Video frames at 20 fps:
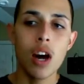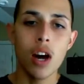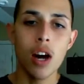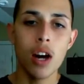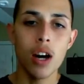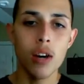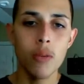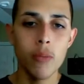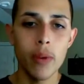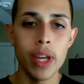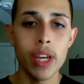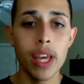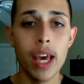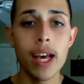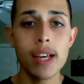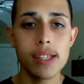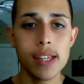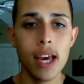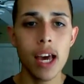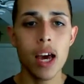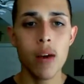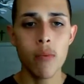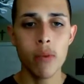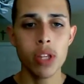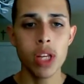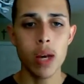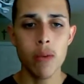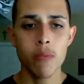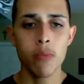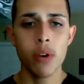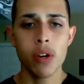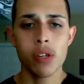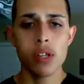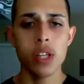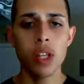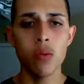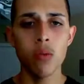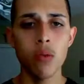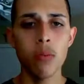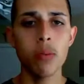And yes, I am the type of
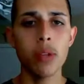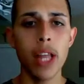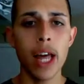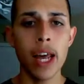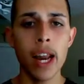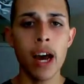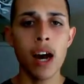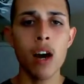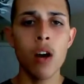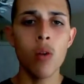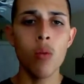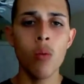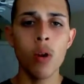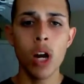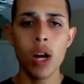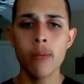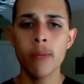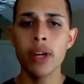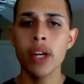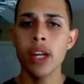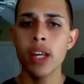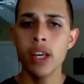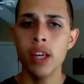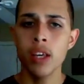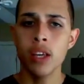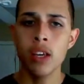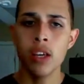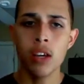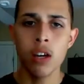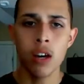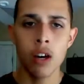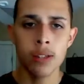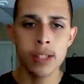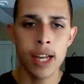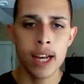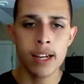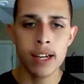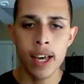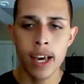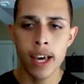person that will plan out what I'm going to eat
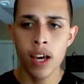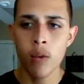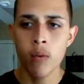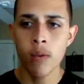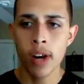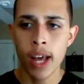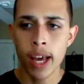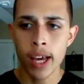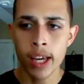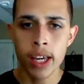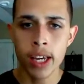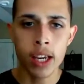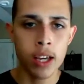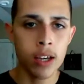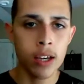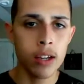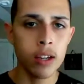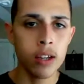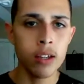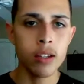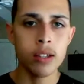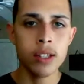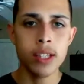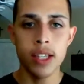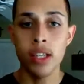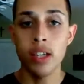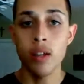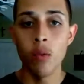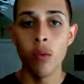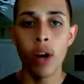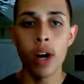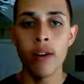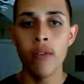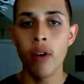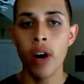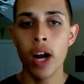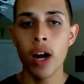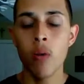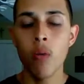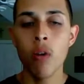on that day when I get to eat
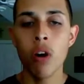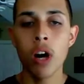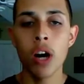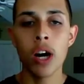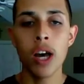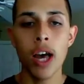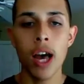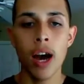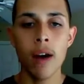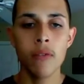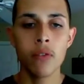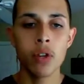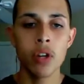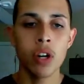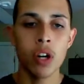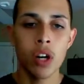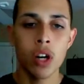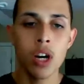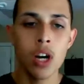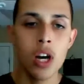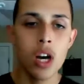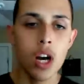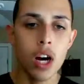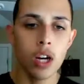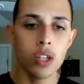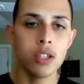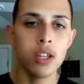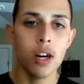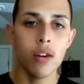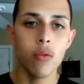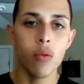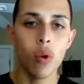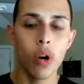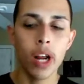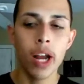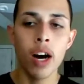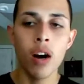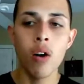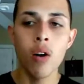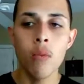whatever I want after a tough
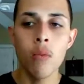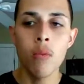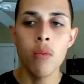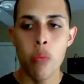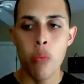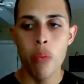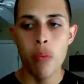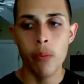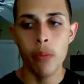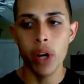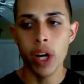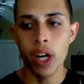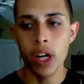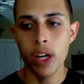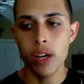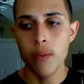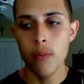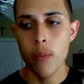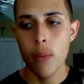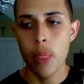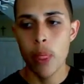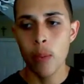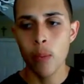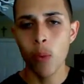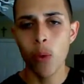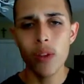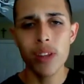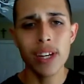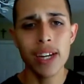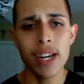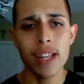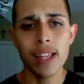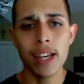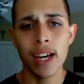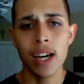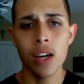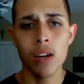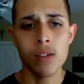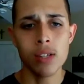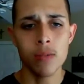workout. But more than
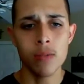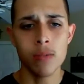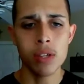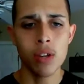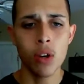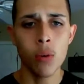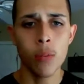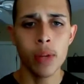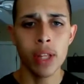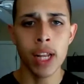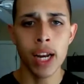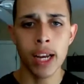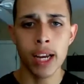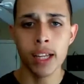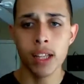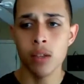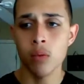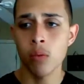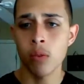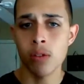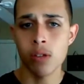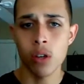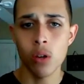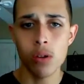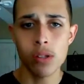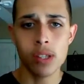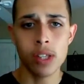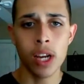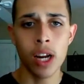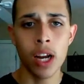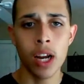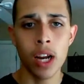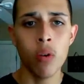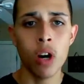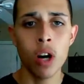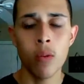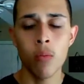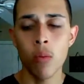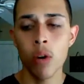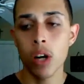anything else, I'm just hoping that I get the results that I
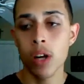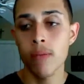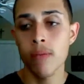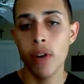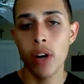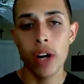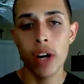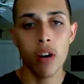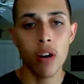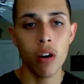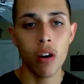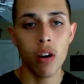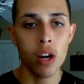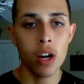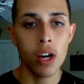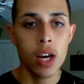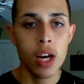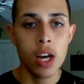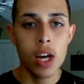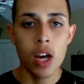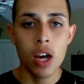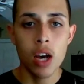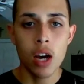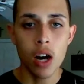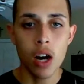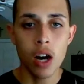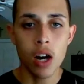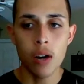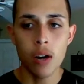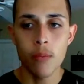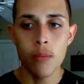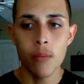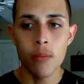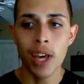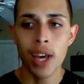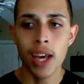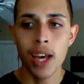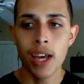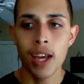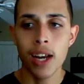want. I'm working very hard.
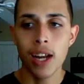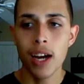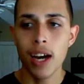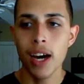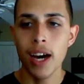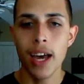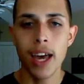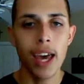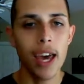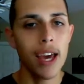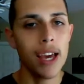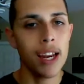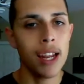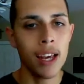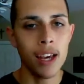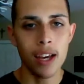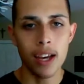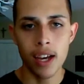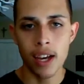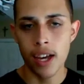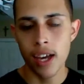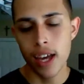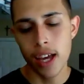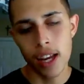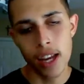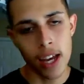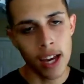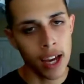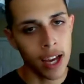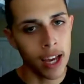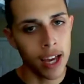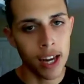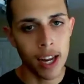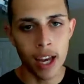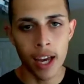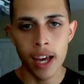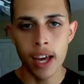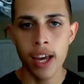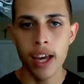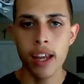And I hate it. I hate
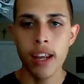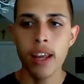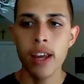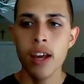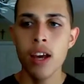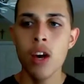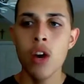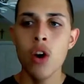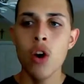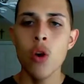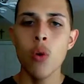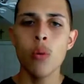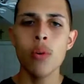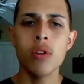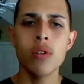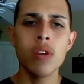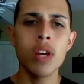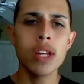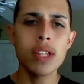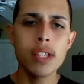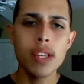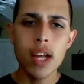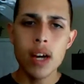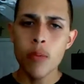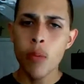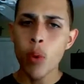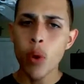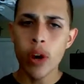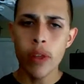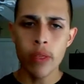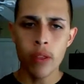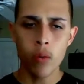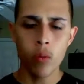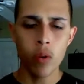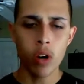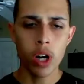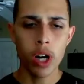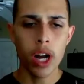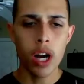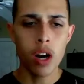it when you get to that point in the
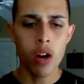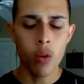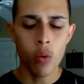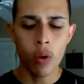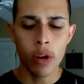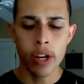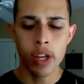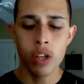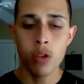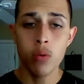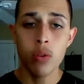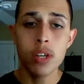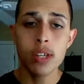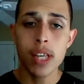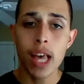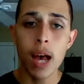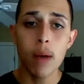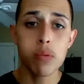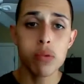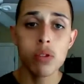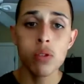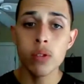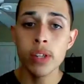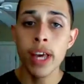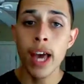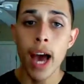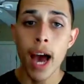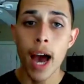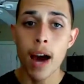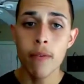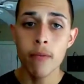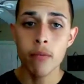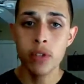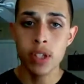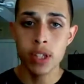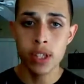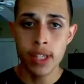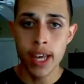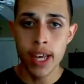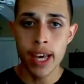workout where you just absolutely
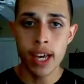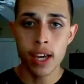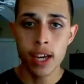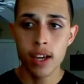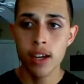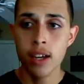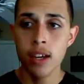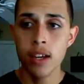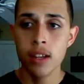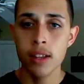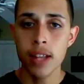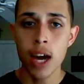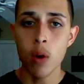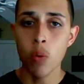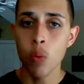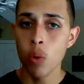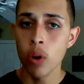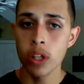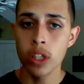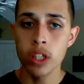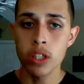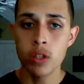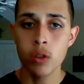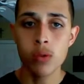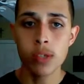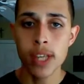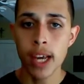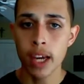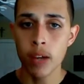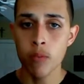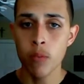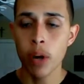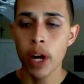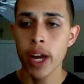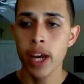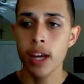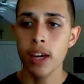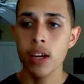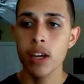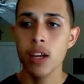have to take that 1 to 2 second
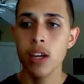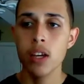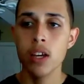break.